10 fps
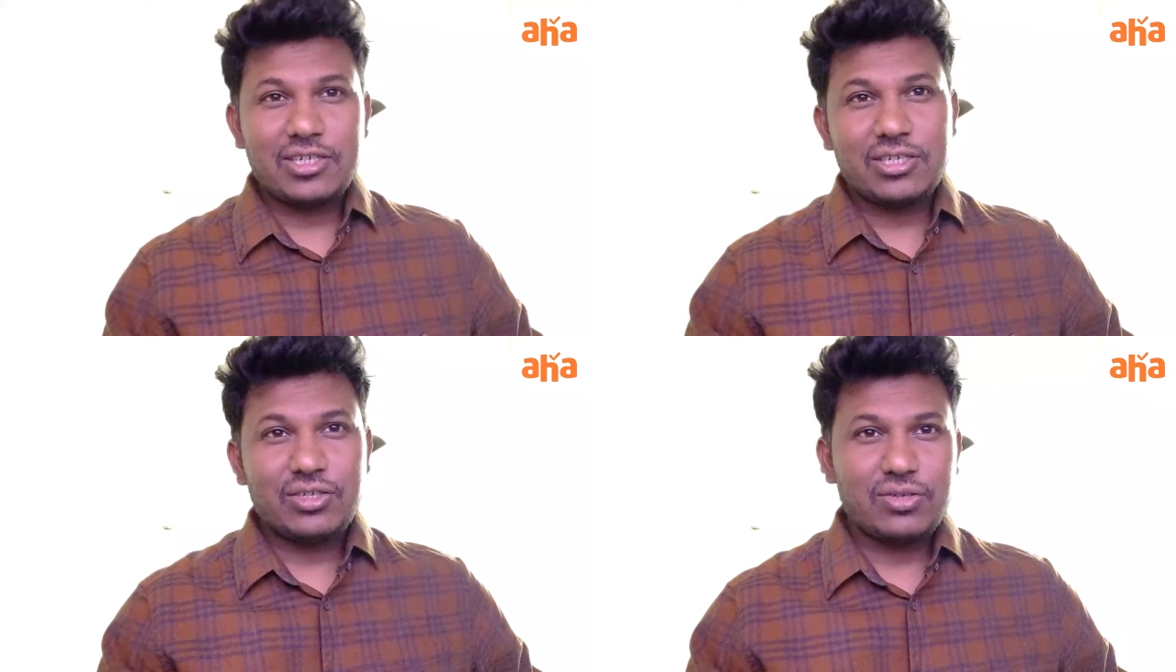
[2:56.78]

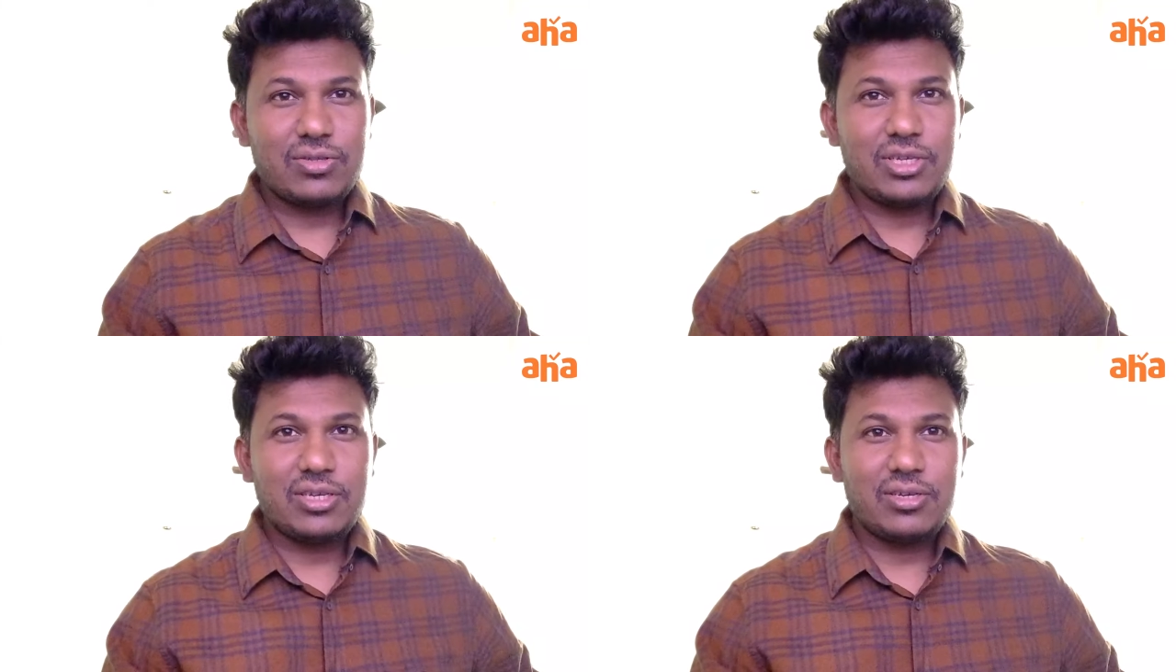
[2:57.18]
rushes to
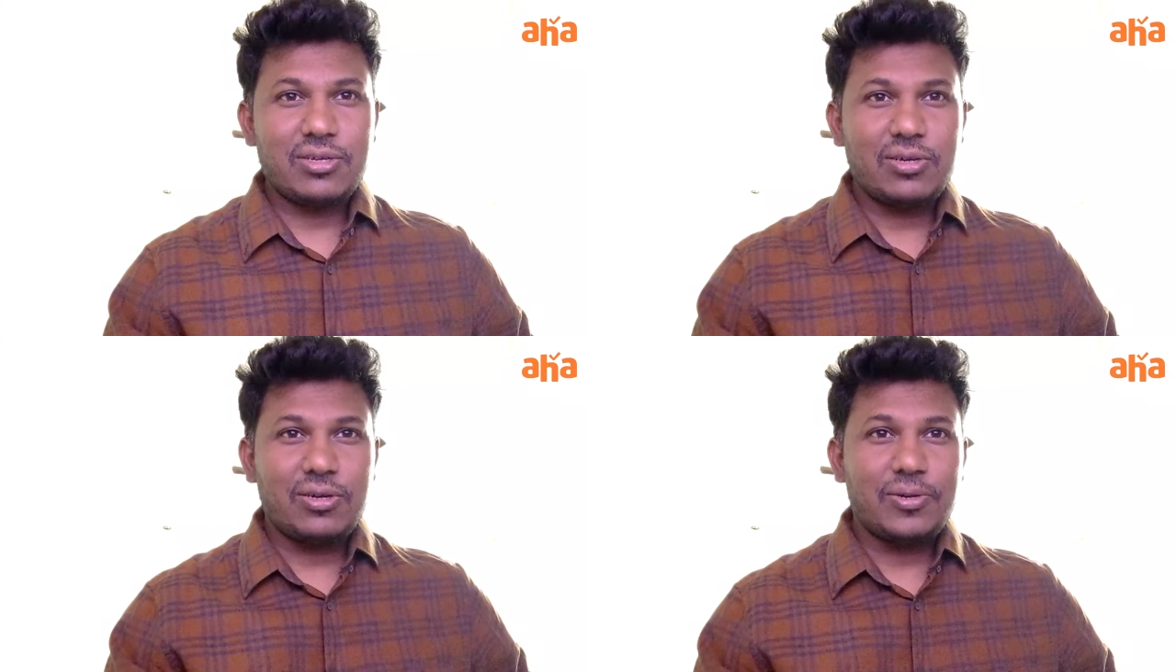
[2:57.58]

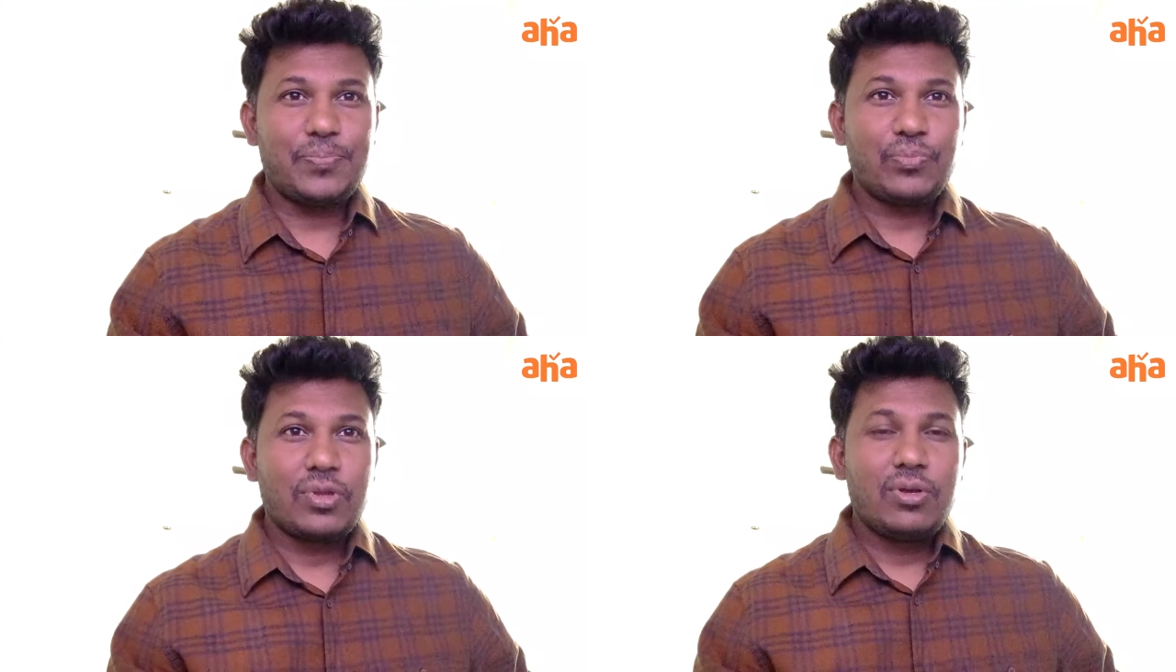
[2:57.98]

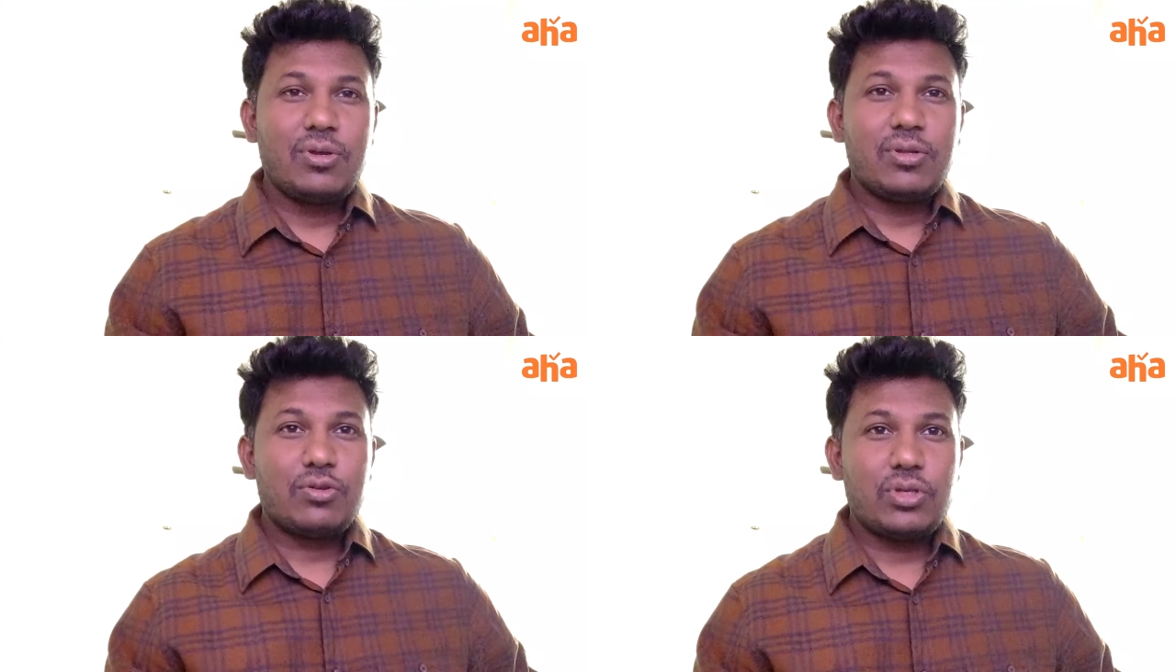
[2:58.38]

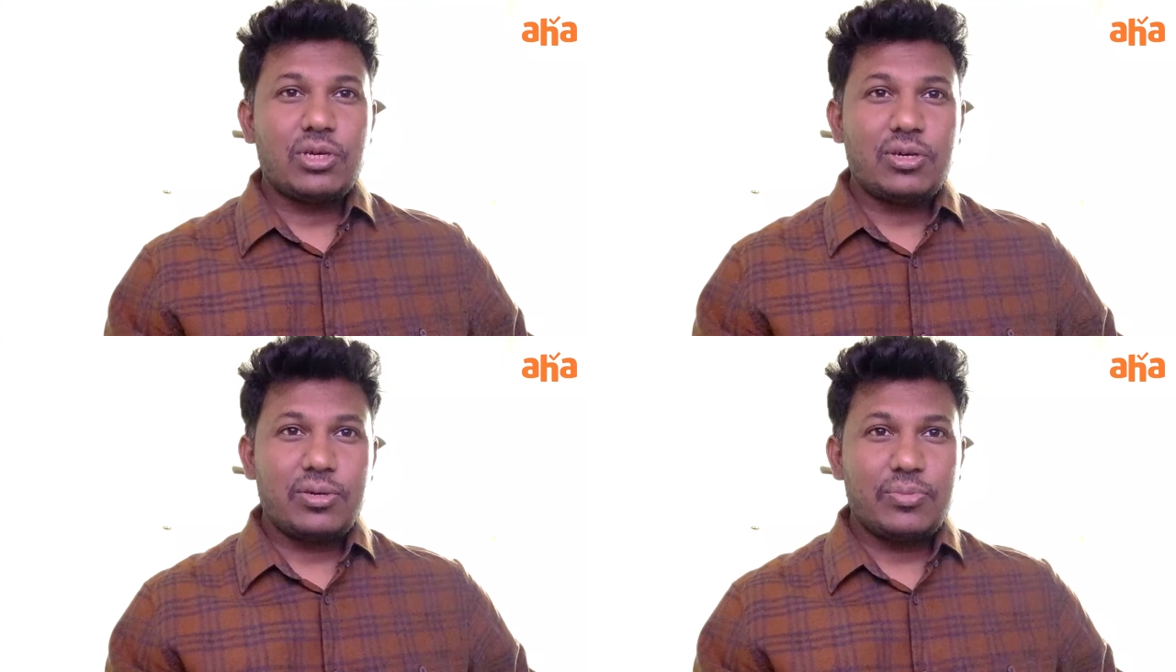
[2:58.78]

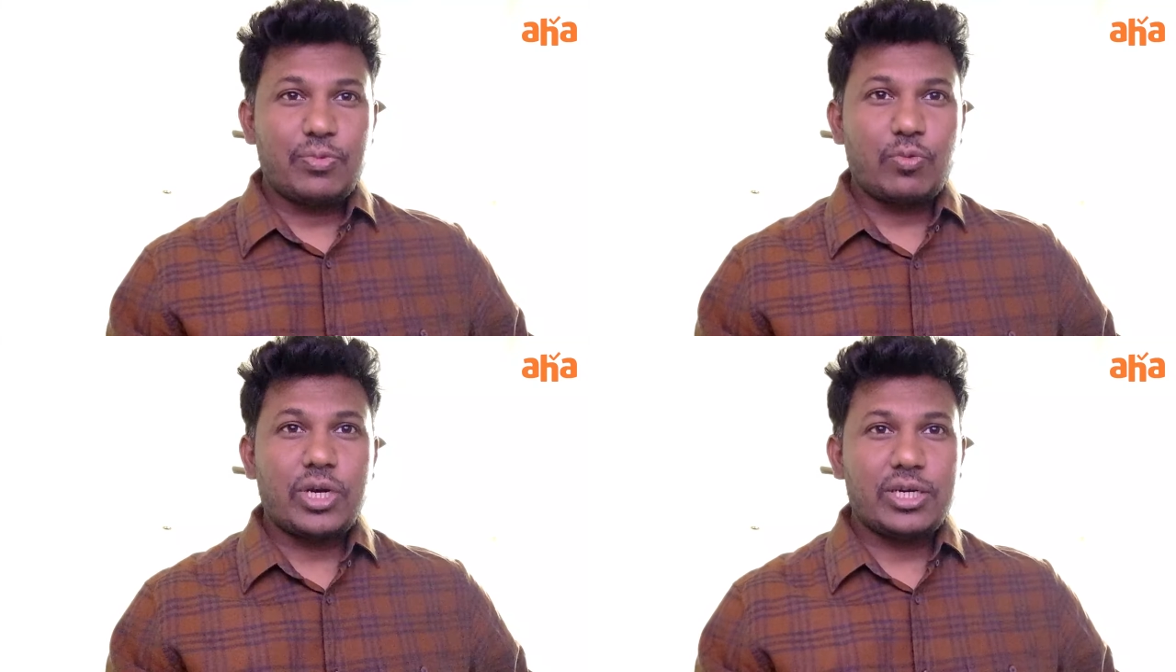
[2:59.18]
the
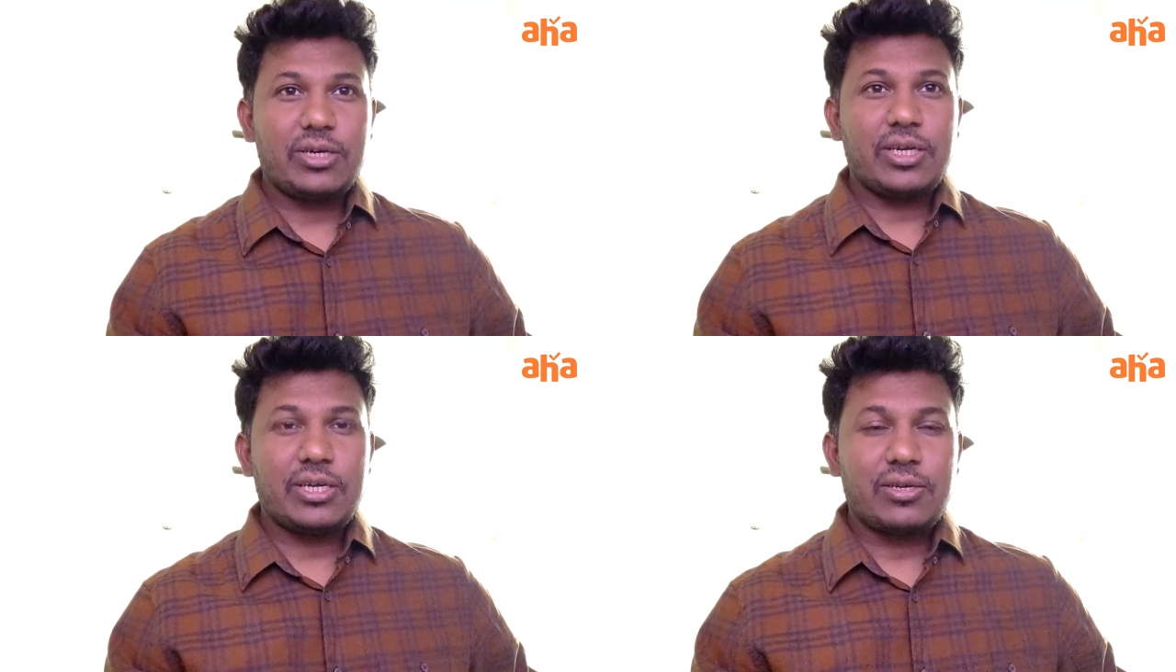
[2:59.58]

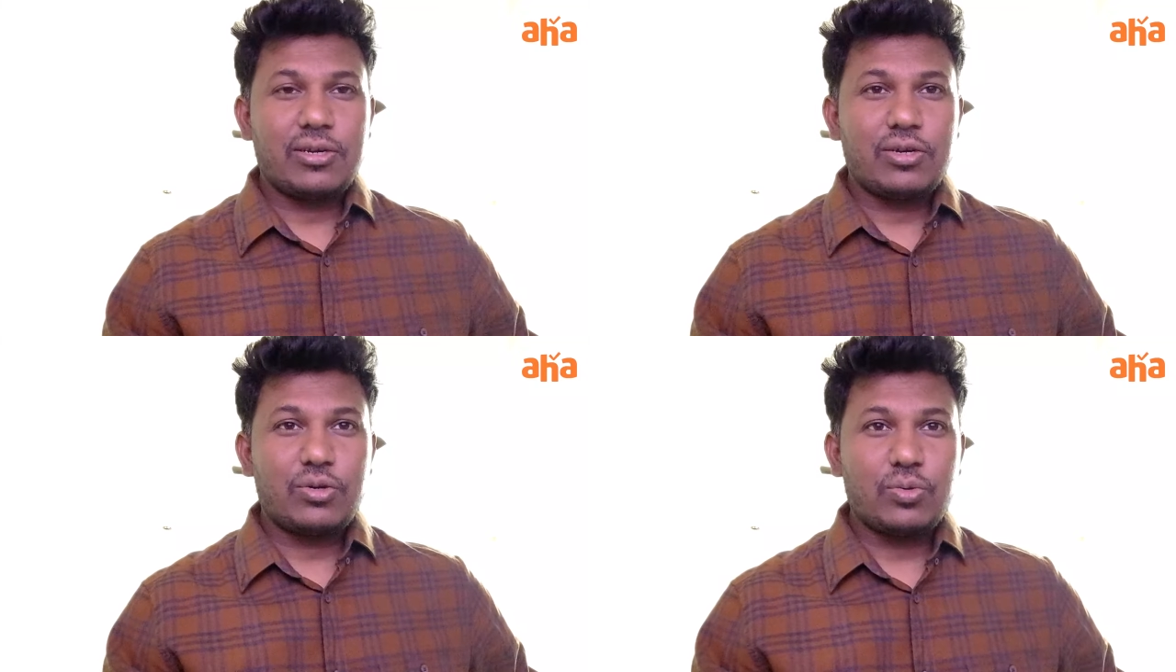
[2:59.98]
provider, like
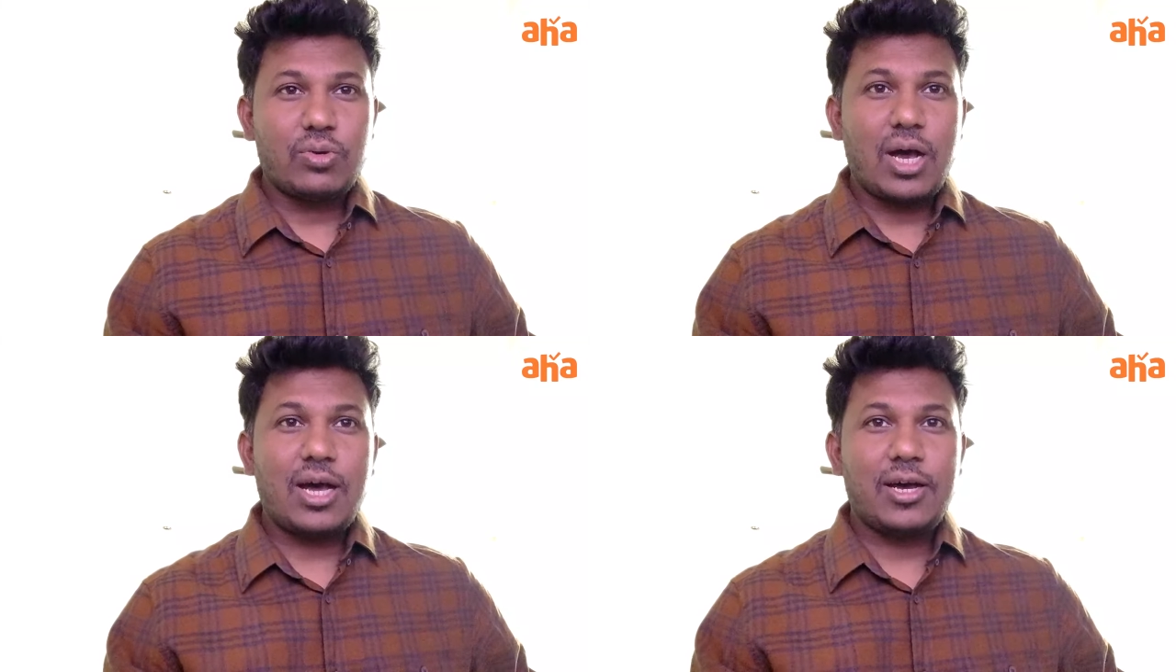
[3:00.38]

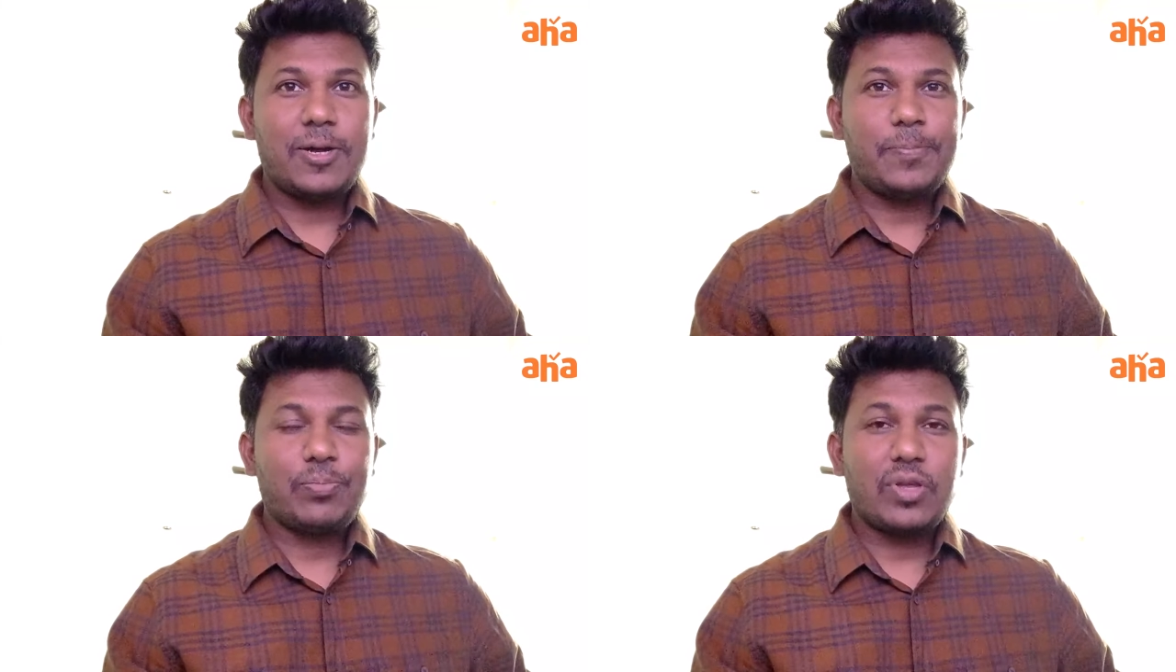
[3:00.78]
to
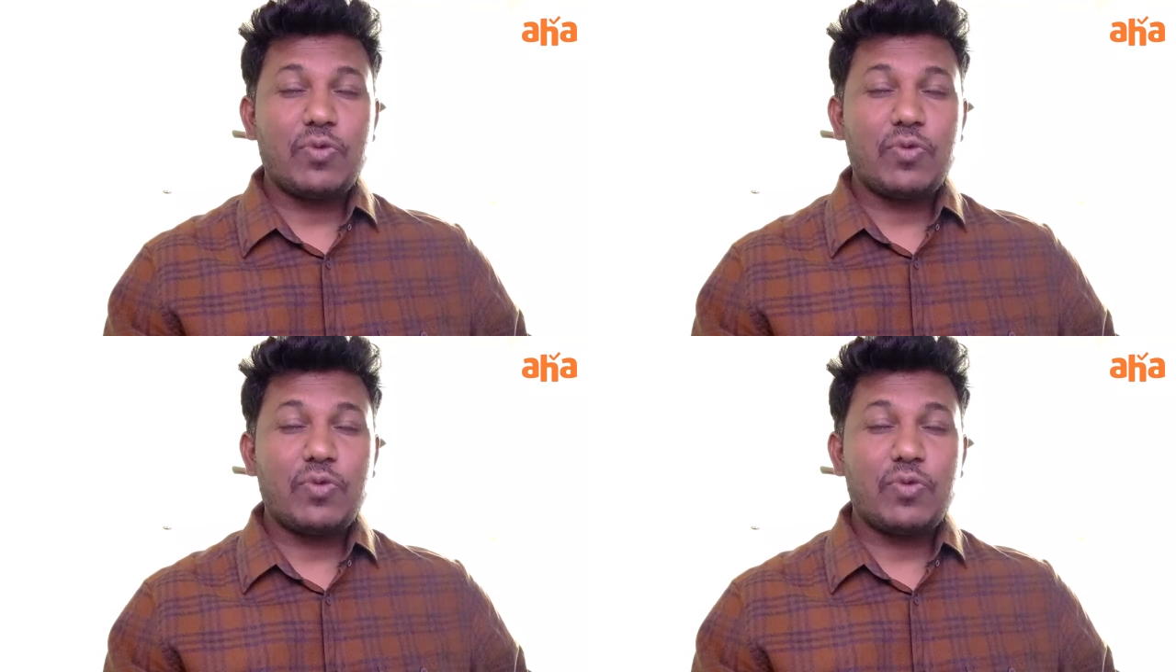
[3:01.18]
AHA.